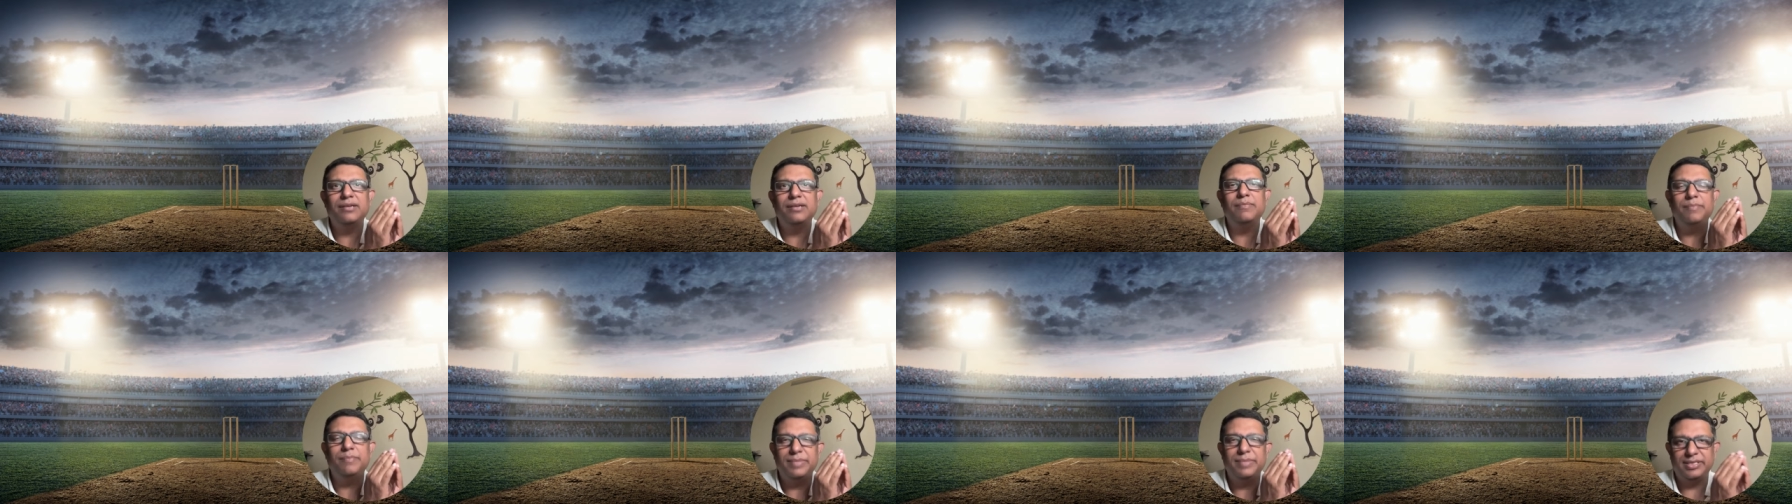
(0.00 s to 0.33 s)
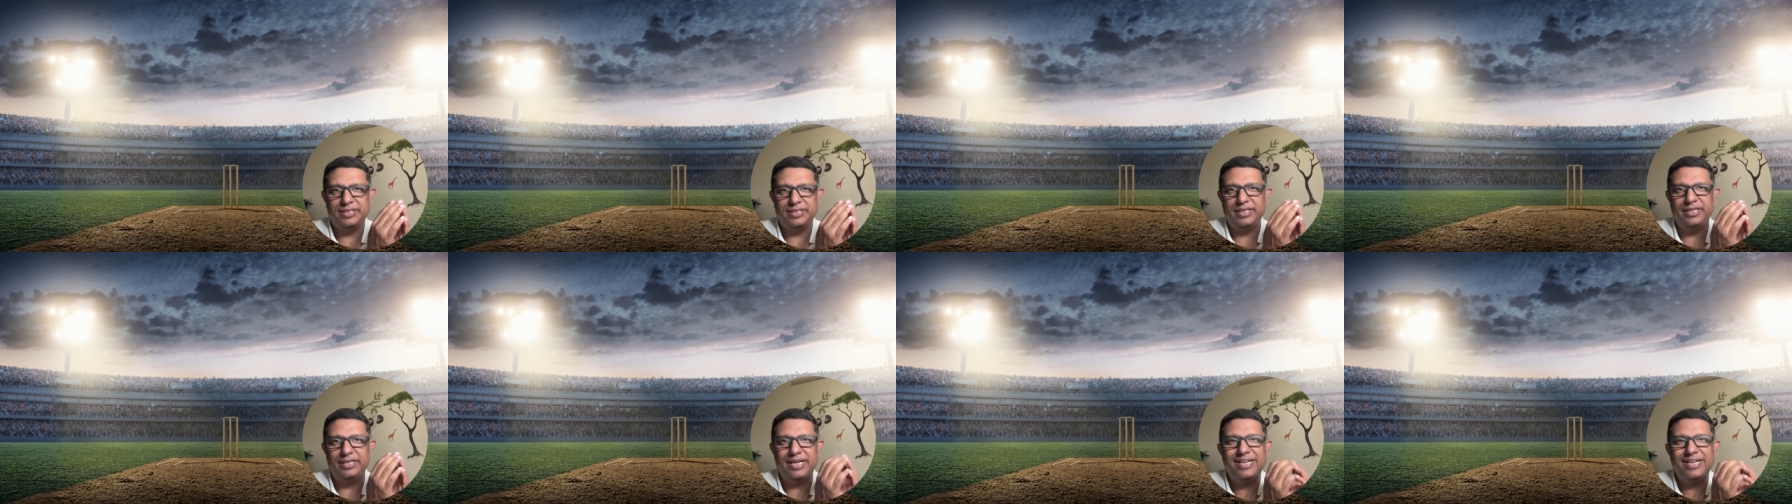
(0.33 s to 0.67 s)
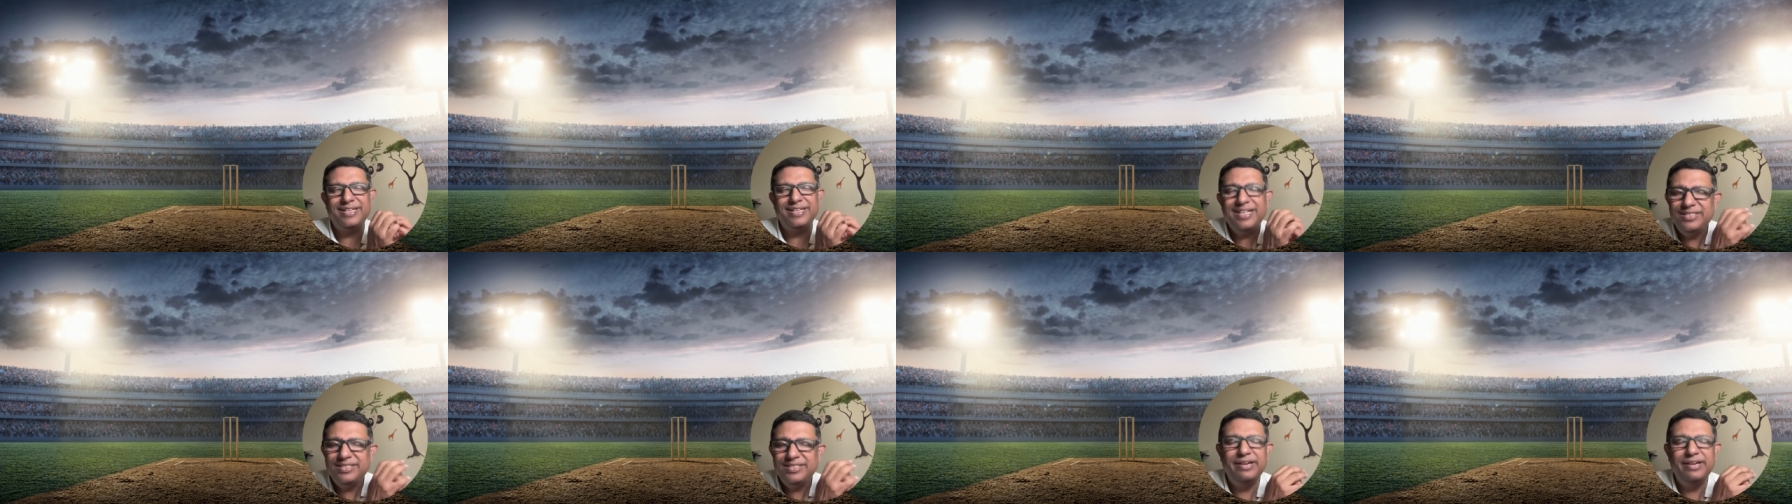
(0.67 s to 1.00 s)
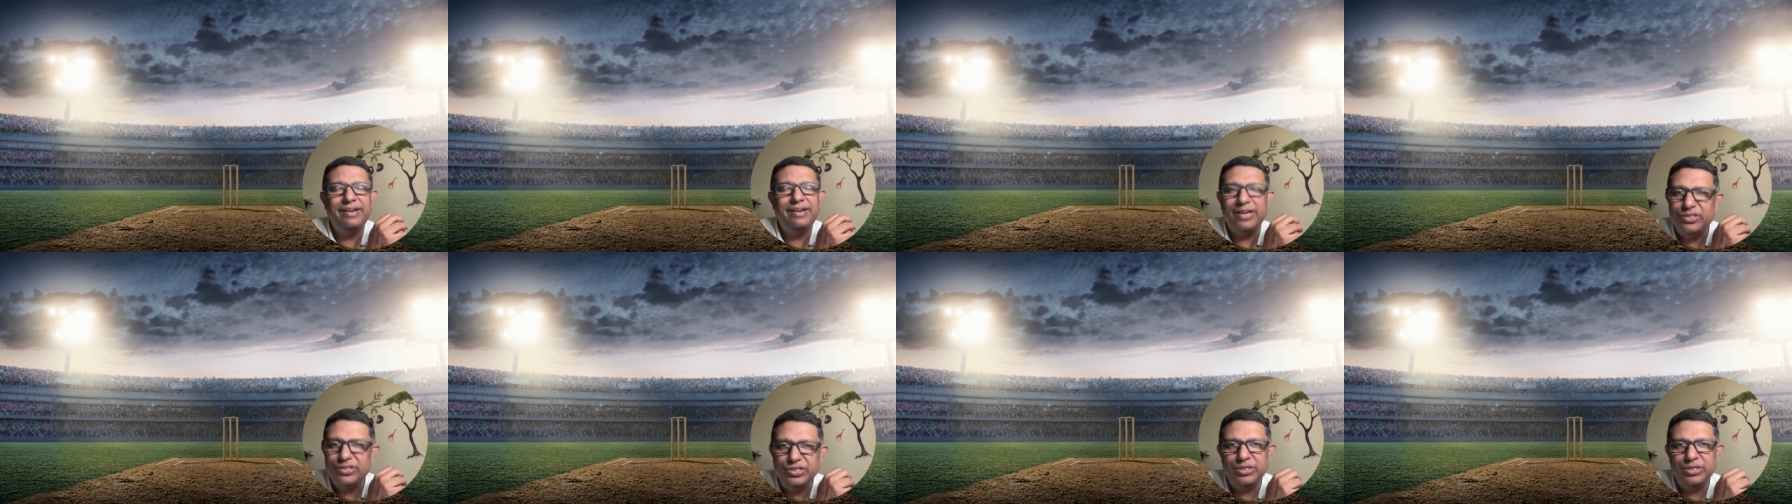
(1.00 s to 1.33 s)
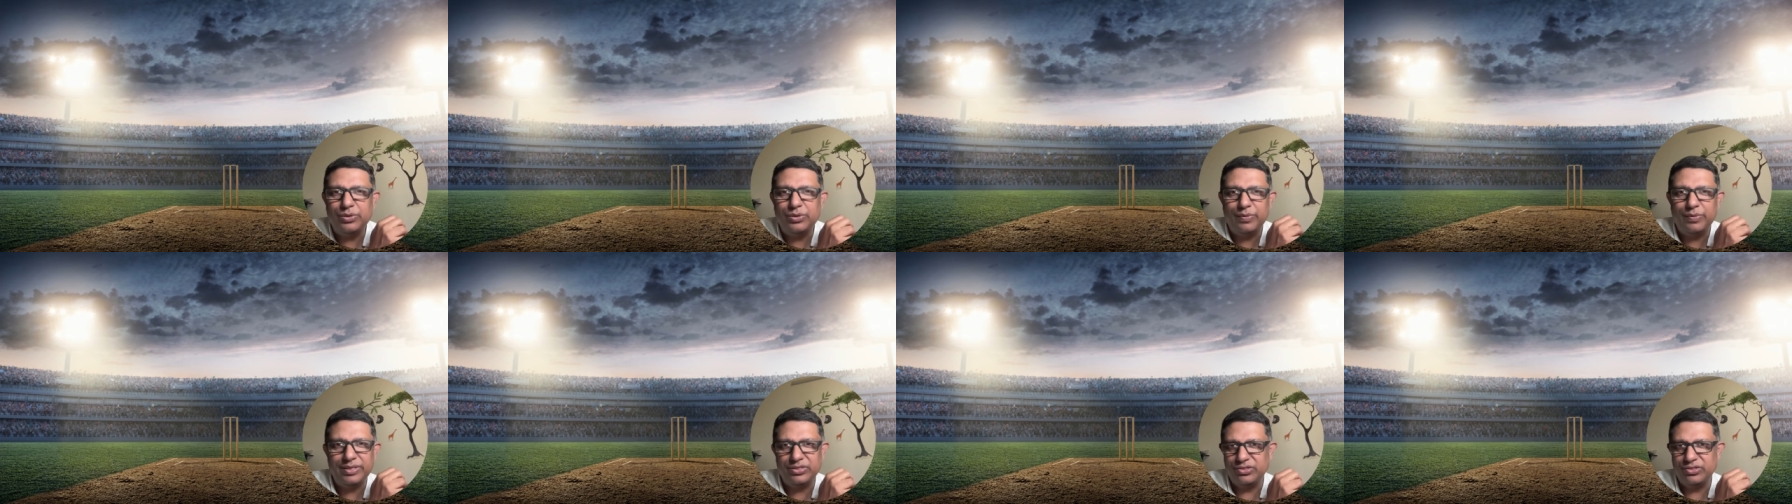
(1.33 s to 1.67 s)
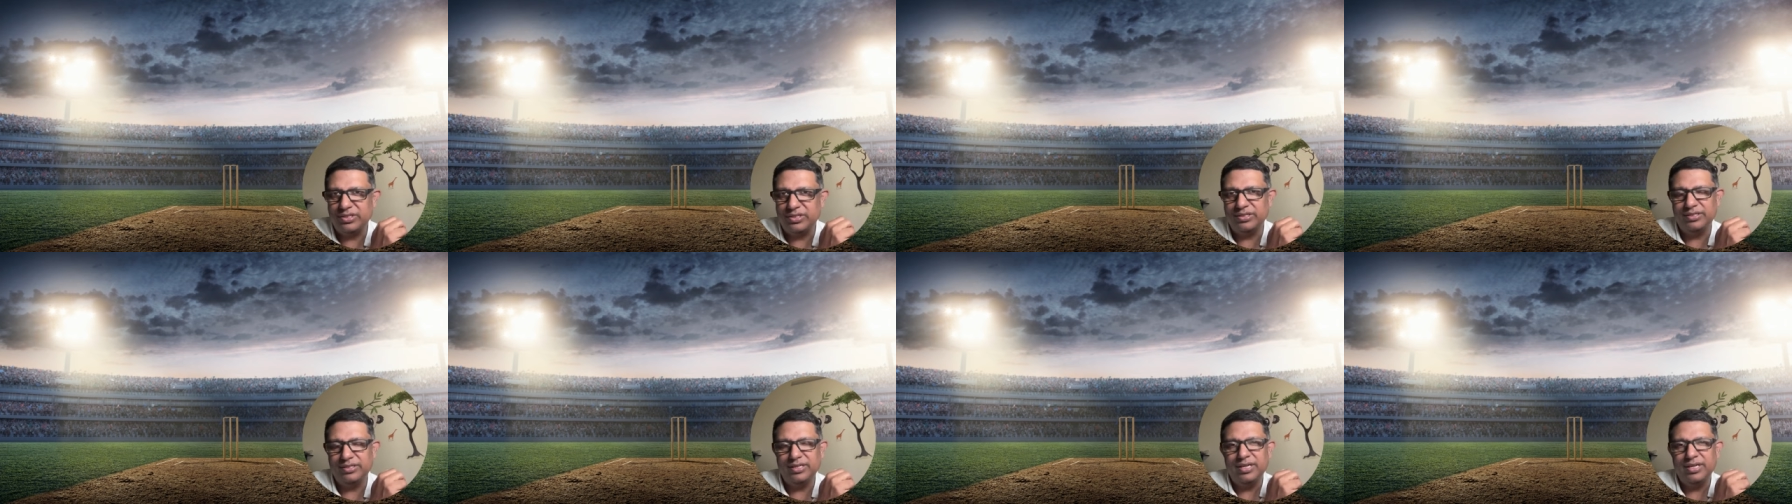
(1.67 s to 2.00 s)
missing? And that's a legit
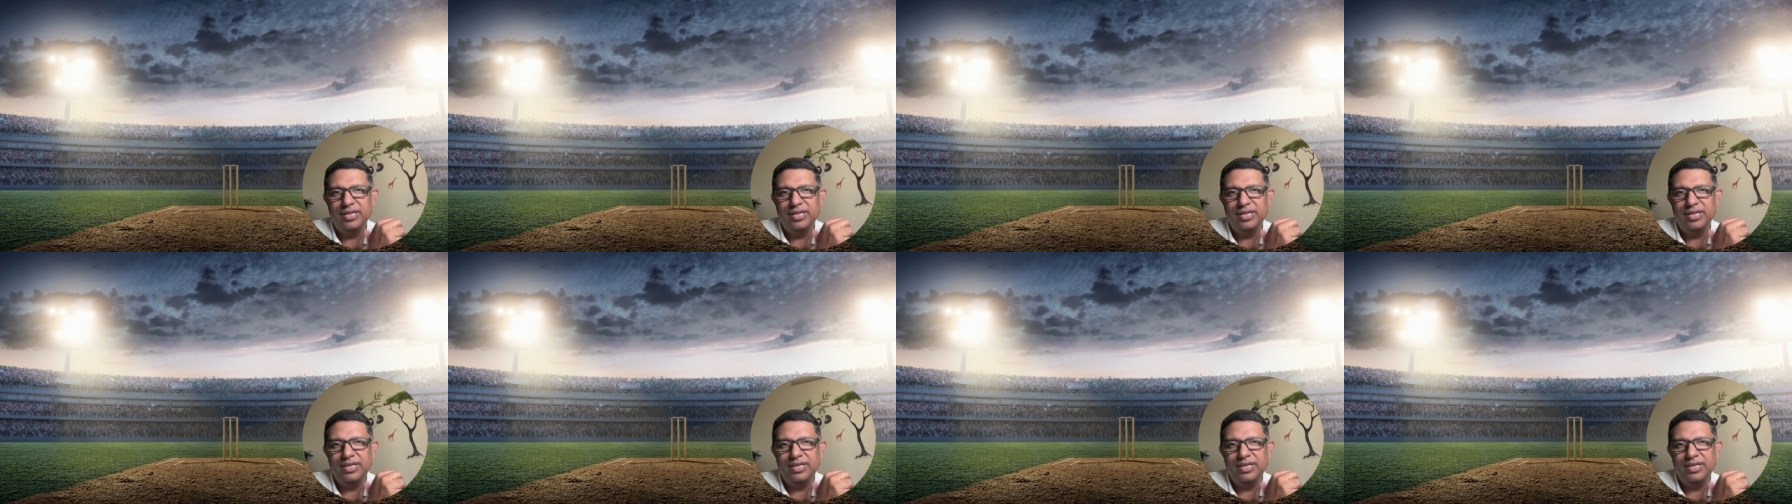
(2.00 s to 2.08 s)
question.